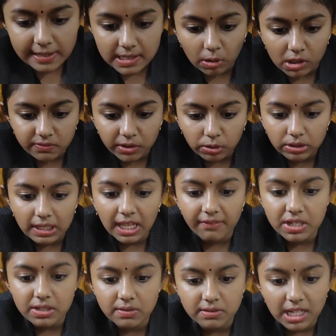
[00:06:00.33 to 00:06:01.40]
dissolved into the
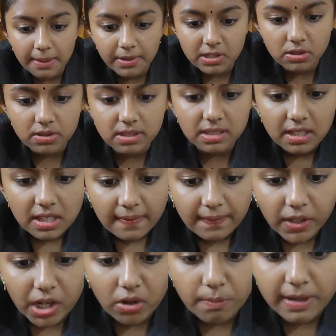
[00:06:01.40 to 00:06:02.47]
lemon juice.
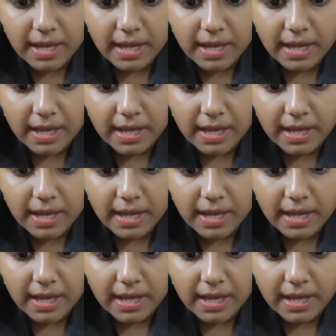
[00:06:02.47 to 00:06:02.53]
Now